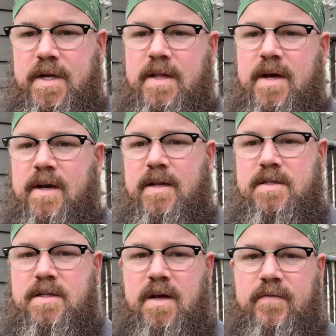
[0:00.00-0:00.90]
that kind of
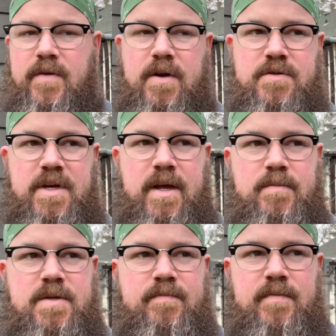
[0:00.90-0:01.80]
stuff. You know,
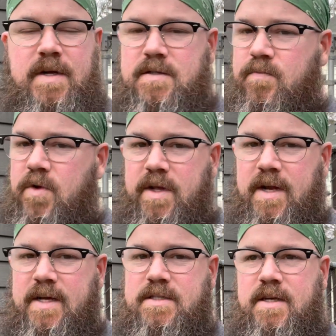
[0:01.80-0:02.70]
James had some really
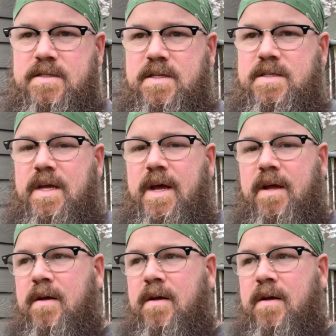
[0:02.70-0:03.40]
nice things to say.